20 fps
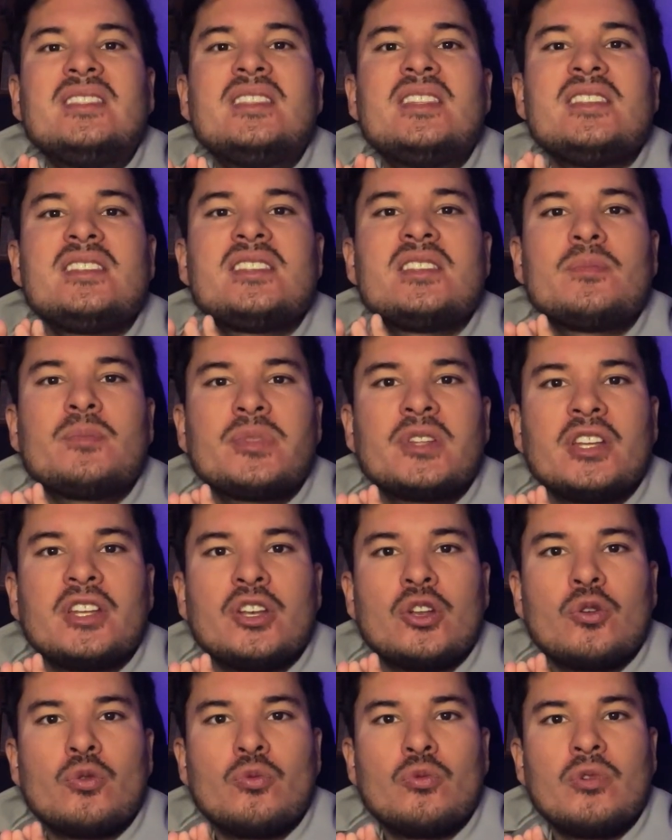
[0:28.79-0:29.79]

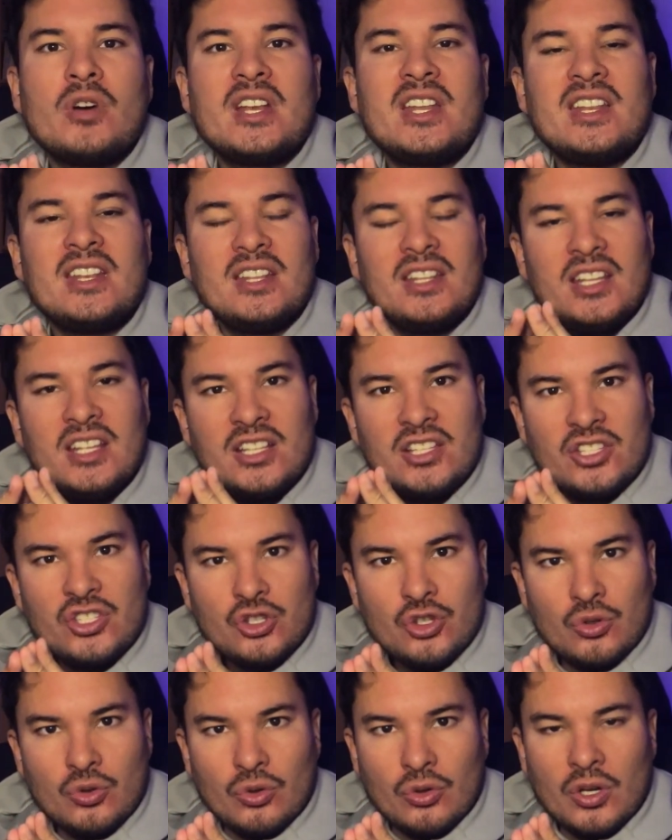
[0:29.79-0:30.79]
disciplined when it needs
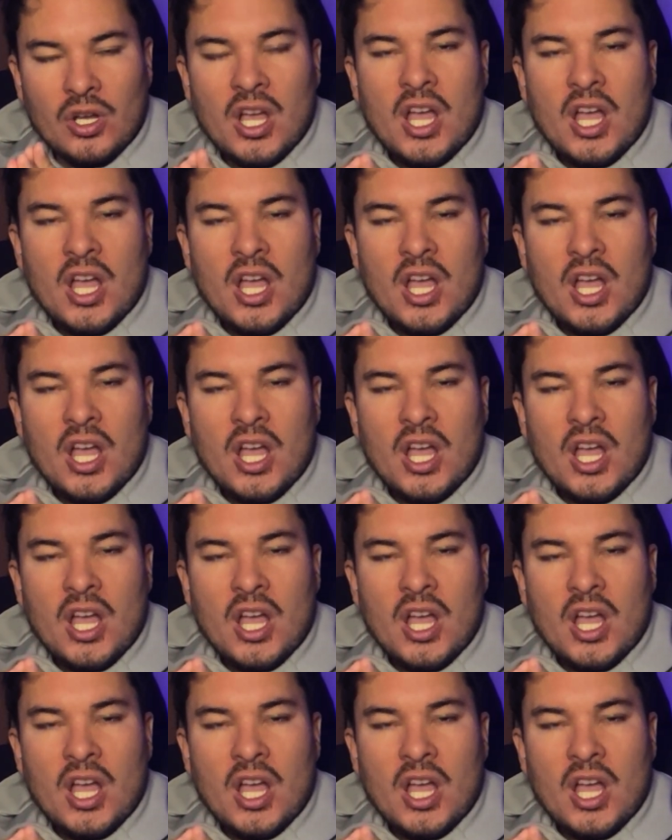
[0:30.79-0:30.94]
to,